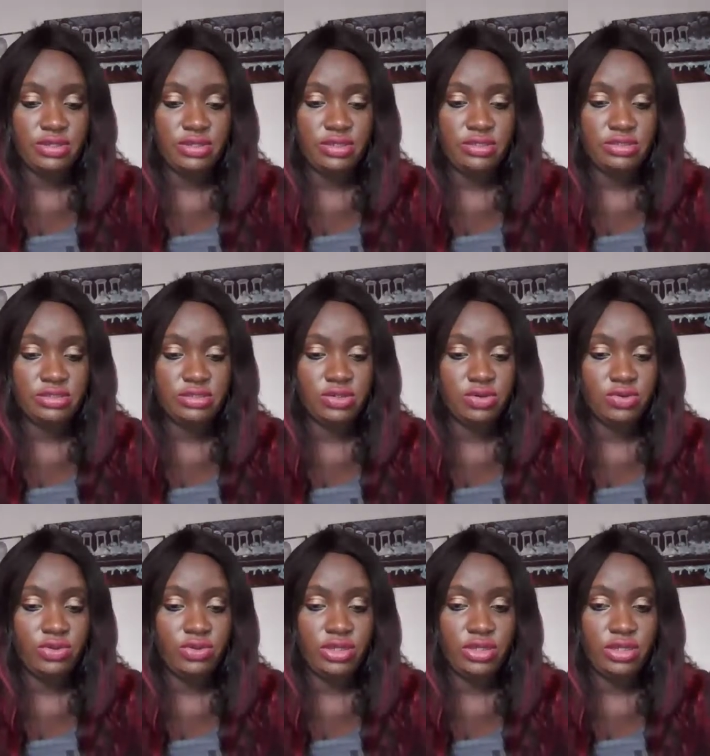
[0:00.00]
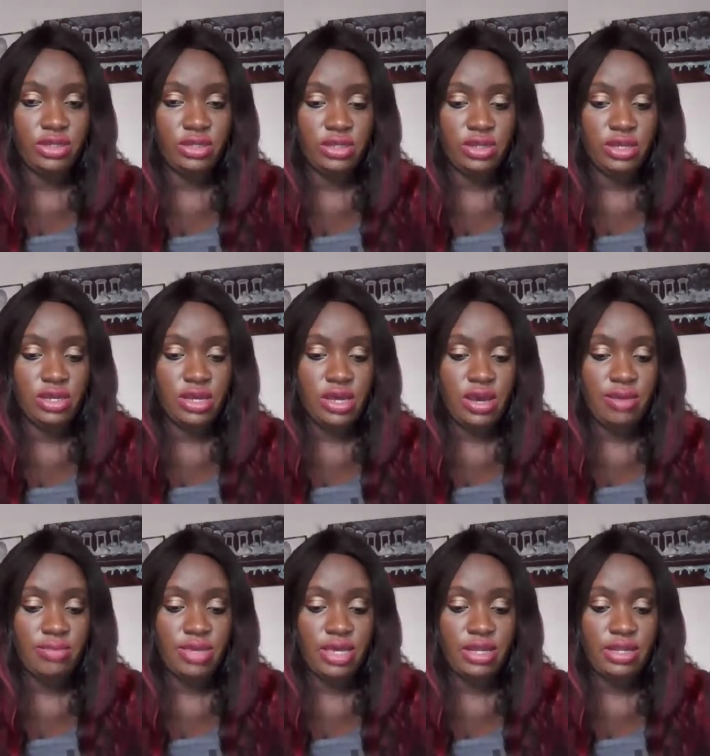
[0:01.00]
It's going.
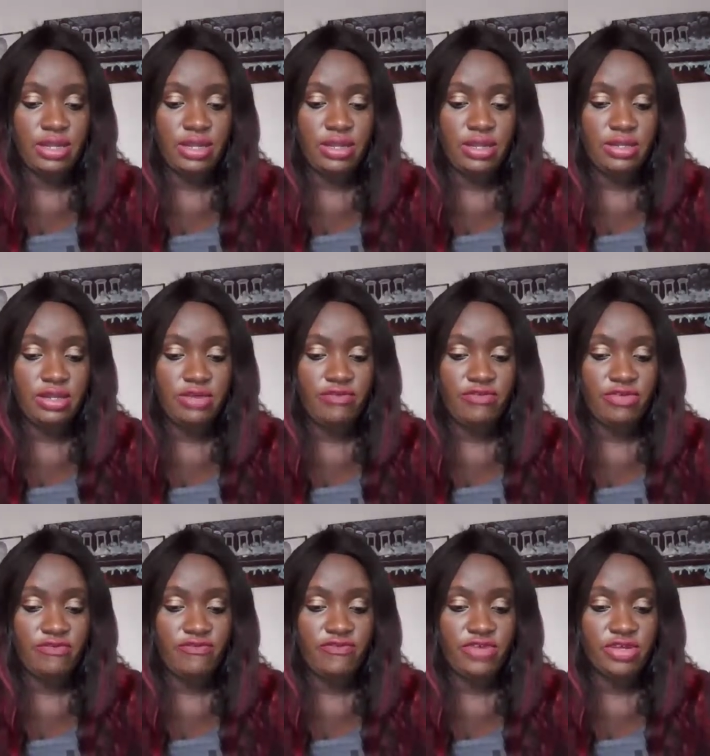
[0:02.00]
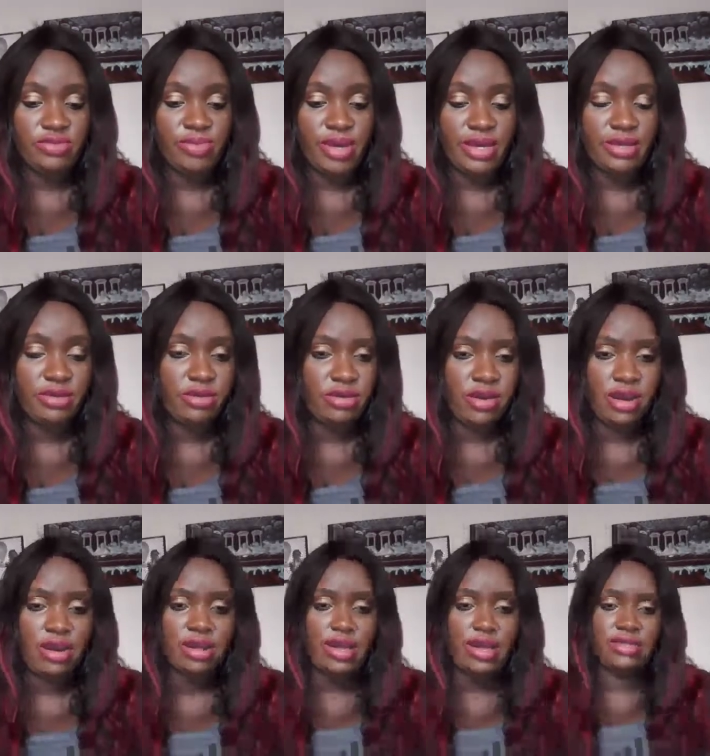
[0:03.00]
I'm getting a different feedback here,
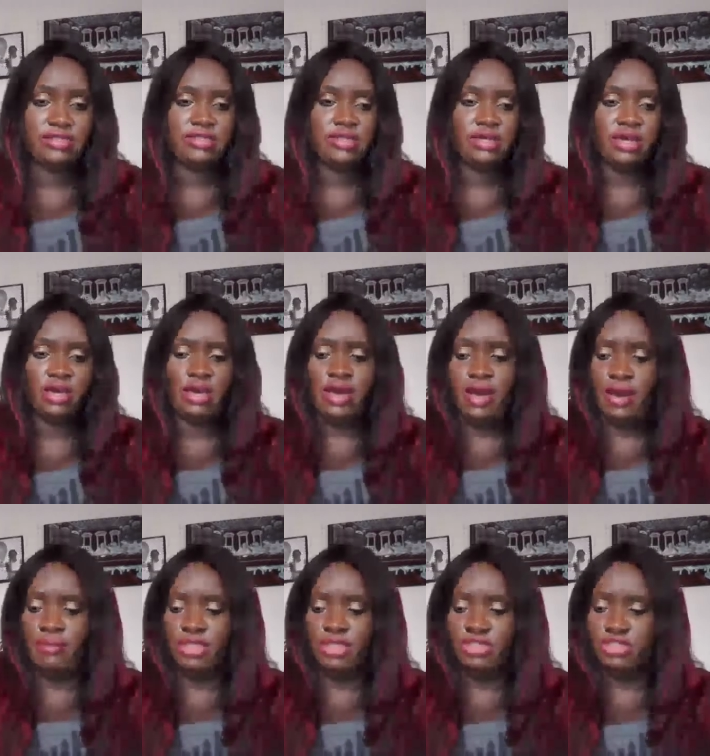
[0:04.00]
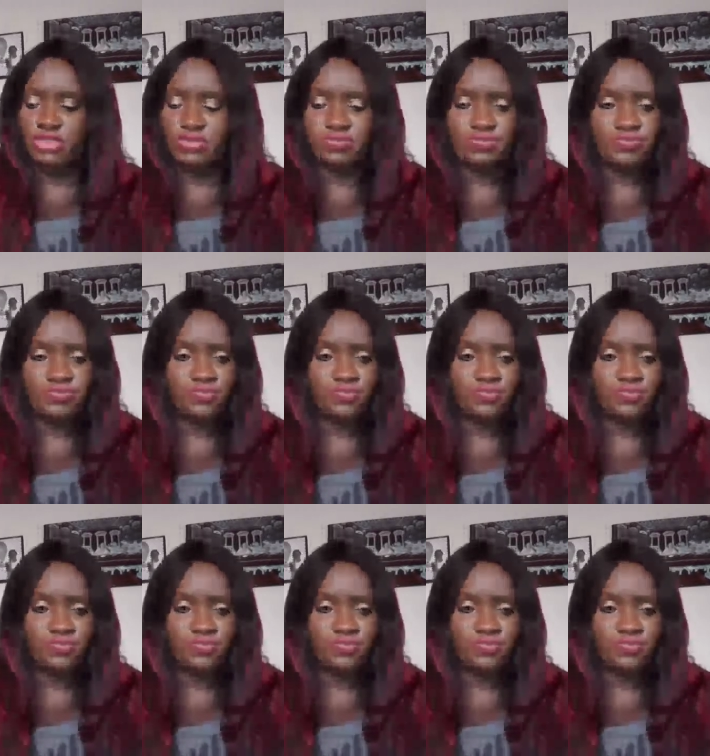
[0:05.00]
uh, guys. I'm not sure.